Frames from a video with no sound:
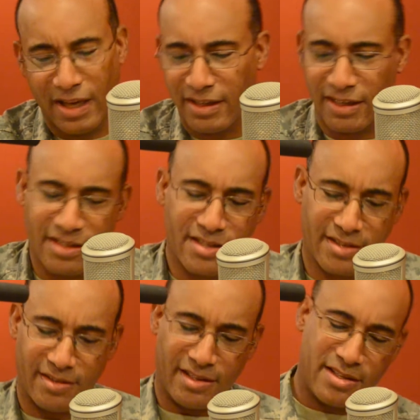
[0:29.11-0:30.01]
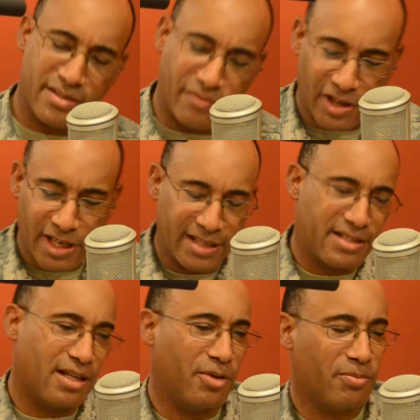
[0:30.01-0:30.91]
Yeah, this is a very hot
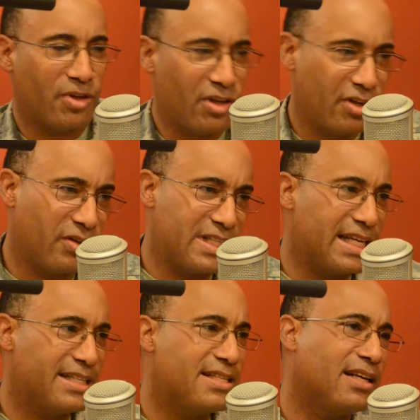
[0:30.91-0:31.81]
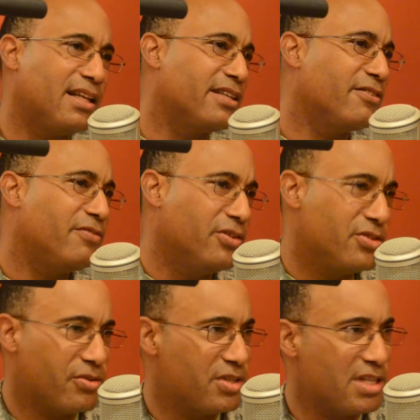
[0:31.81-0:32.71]
topic, but it's not like the flu,
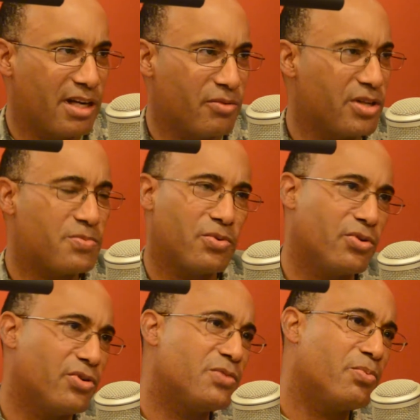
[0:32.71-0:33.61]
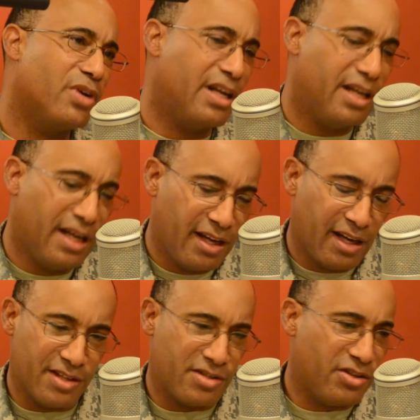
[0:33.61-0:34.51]
so it's not a respiratory spread.
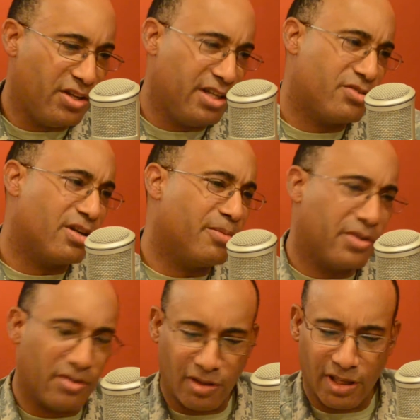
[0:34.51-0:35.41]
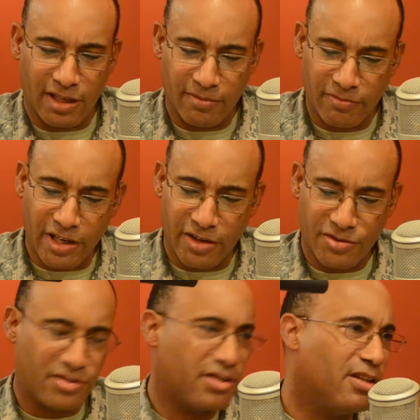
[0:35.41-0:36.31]
It's a unique tropical
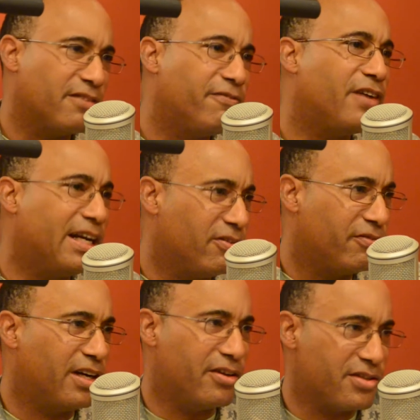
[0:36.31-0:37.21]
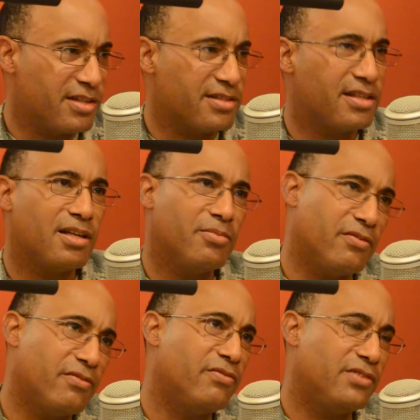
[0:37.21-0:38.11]
virus. It's called a filovirus. That's the type
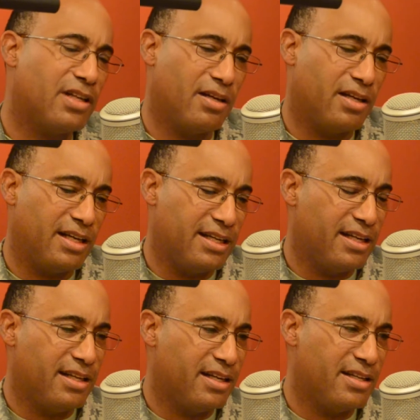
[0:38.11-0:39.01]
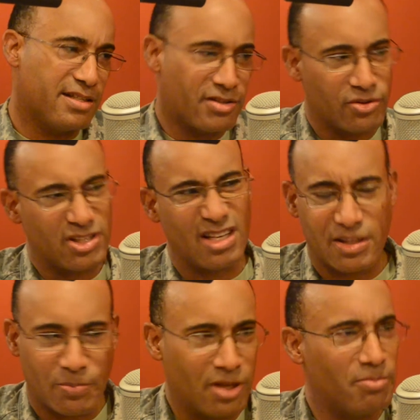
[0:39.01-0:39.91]
that it is. So it's not
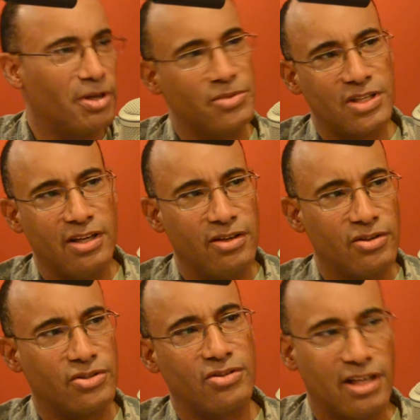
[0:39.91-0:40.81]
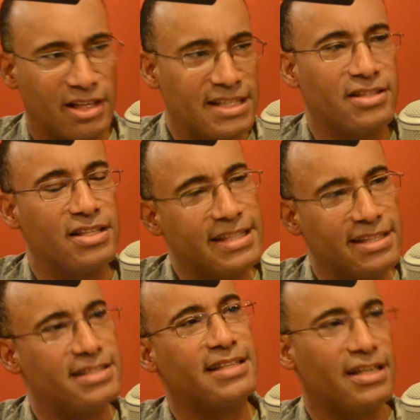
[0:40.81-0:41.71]
spread by mosquitoes or ticks.
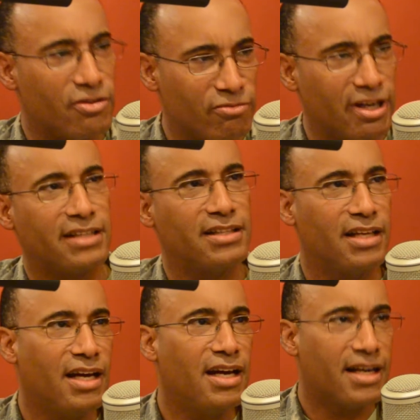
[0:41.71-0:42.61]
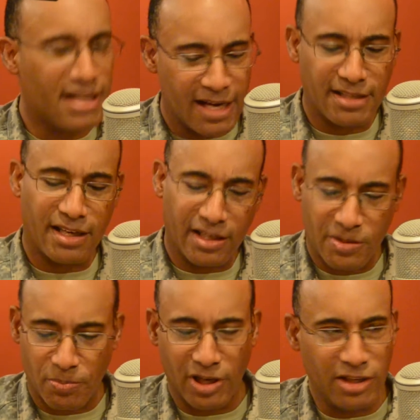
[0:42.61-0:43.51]
This is a direct contact
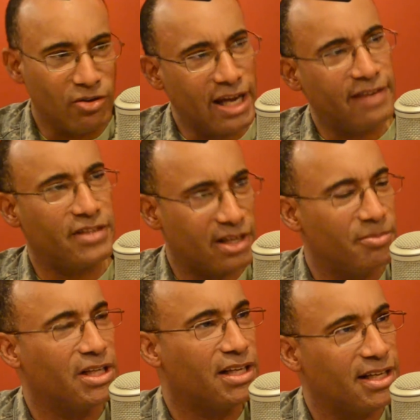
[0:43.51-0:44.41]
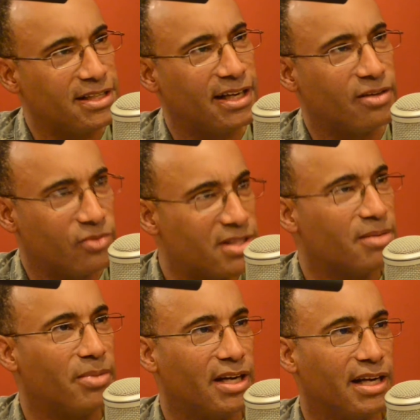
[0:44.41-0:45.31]
spread. You have to come in contact with
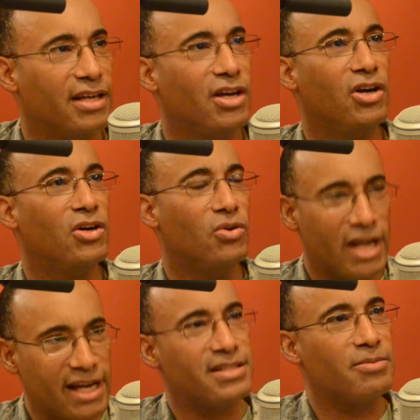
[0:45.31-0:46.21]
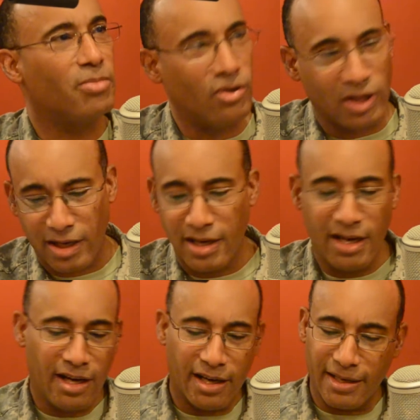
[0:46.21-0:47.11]
somebody who has Ebola,
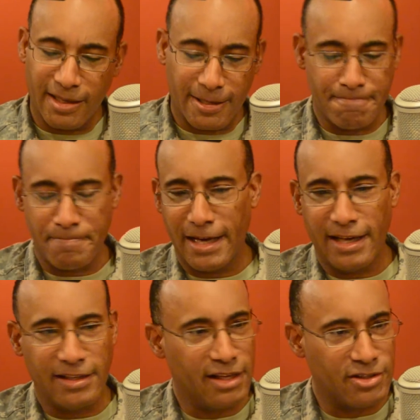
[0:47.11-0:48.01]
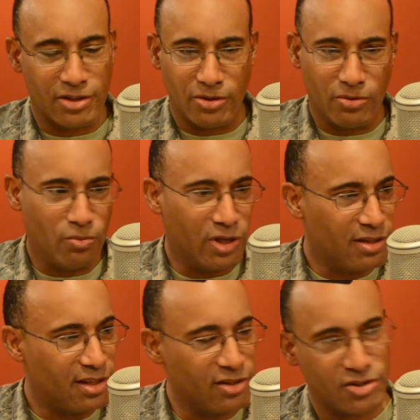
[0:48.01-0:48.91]
and so with
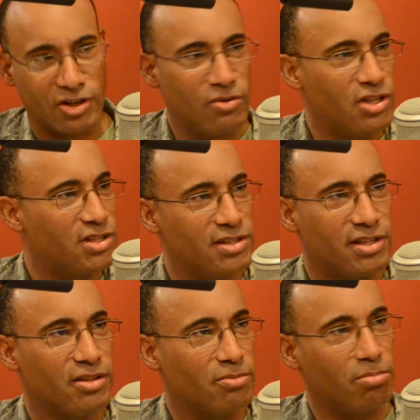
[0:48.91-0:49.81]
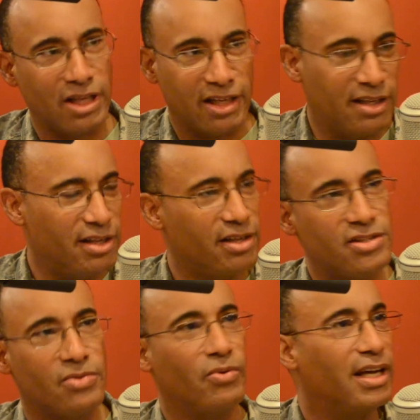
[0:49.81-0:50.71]
their secretions, either blood,
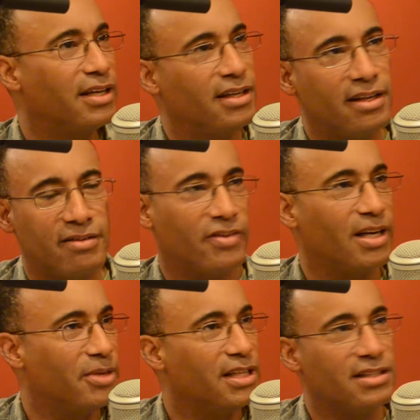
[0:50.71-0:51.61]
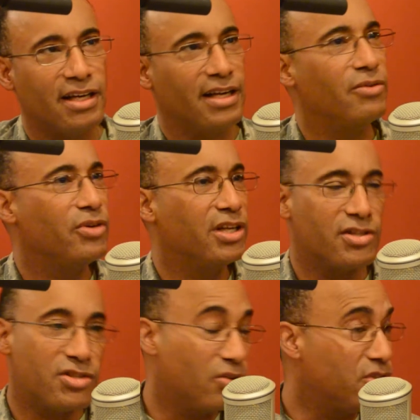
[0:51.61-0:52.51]
sweat, vomit, diarrhea.
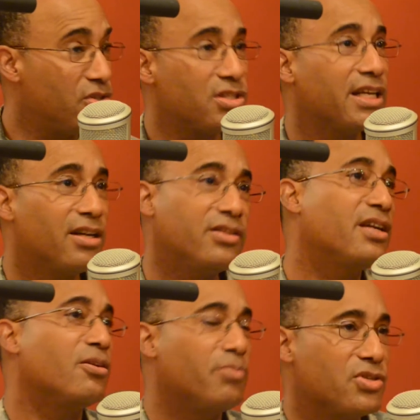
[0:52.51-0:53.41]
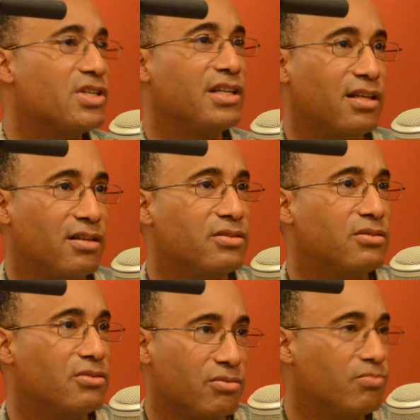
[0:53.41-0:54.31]
So it's usually healthcare personnel
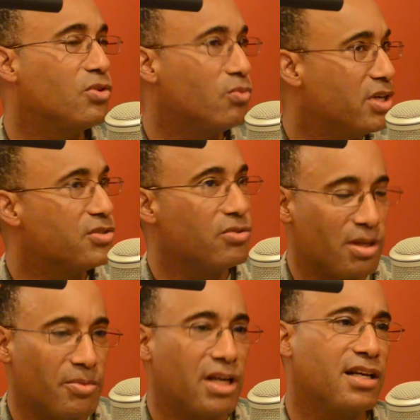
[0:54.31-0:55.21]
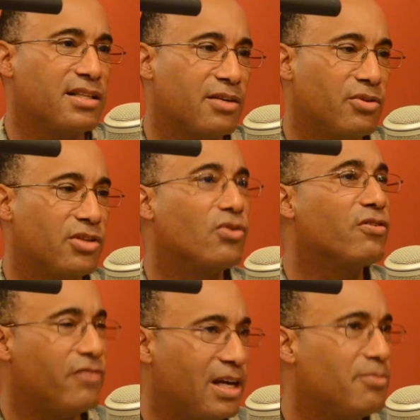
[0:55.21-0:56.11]
who are the ones who come in contact with it, or
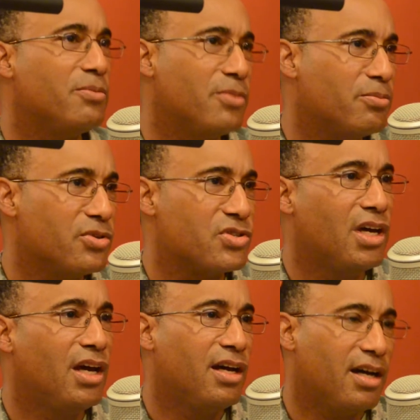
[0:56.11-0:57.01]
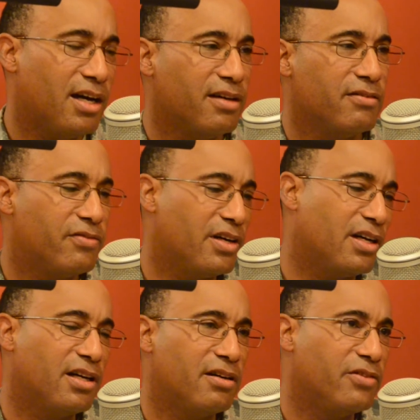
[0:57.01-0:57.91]
family members of
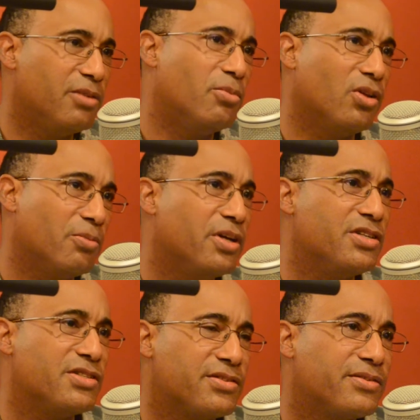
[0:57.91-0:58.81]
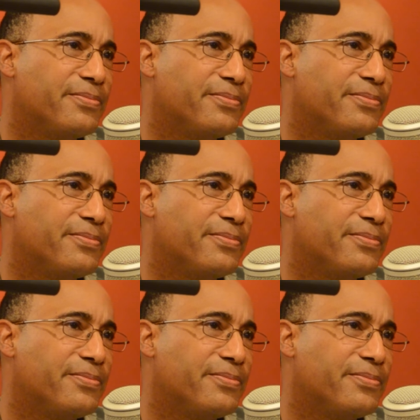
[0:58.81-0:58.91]
Ebola patients.